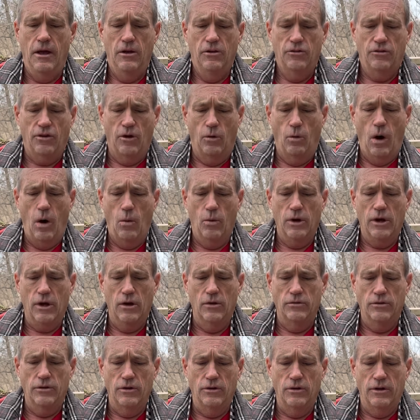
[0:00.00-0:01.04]
So, what we're
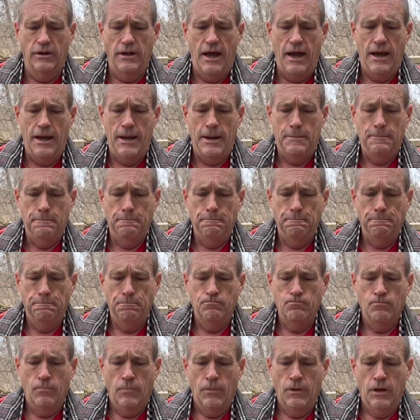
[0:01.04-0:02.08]
going to do today
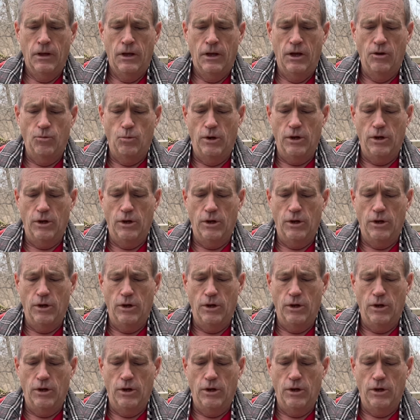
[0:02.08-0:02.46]
is